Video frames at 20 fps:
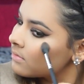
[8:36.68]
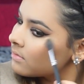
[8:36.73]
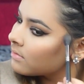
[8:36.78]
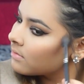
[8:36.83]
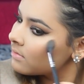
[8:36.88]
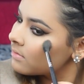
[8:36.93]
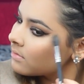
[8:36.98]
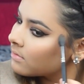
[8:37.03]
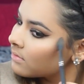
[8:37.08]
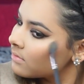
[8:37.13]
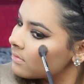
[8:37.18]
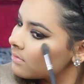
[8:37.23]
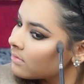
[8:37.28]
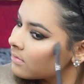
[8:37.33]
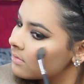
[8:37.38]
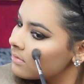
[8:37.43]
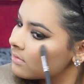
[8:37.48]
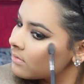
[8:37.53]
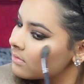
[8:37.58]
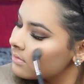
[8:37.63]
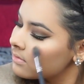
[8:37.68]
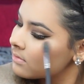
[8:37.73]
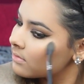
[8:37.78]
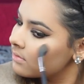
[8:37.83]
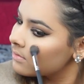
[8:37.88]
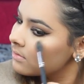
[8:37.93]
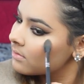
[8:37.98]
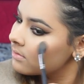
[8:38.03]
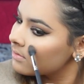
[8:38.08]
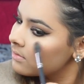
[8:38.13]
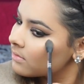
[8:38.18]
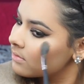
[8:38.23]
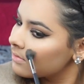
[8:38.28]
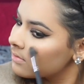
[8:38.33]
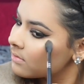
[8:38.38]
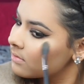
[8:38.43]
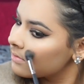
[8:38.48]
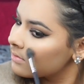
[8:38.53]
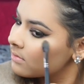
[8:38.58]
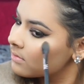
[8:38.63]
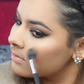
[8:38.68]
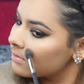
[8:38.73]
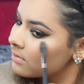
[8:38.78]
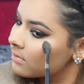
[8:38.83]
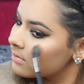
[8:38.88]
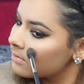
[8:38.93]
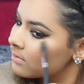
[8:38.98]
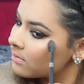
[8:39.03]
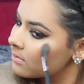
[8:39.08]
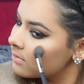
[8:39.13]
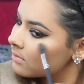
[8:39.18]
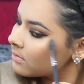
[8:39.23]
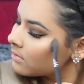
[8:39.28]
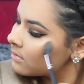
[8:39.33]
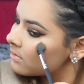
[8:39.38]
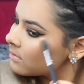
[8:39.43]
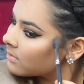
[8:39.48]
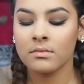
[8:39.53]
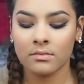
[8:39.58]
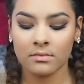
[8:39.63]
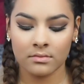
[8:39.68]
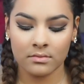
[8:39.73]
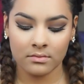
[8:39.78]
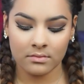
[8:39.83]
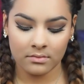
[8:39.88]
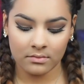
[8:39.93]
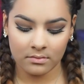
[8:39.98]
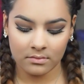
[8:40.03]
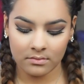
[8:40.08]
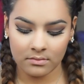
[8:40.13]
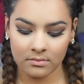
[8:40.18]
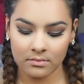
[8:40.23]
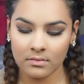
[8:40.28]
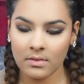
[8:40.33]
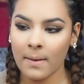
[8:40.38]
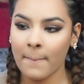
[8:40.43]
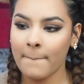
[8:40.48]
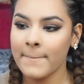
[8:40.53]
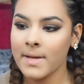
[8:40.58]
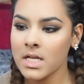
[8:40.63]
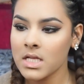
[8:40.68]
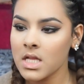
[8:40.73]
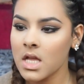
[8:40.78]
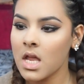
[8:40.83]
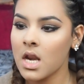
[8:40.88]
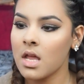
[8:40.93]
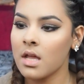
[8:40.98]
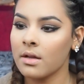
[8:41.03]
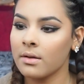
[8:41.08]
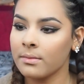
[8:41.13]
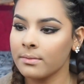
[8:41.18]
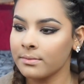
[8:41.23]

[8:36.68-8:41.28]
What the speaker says: So I'm just going to apply that on the high points of the cheek and on the bridge of the nose.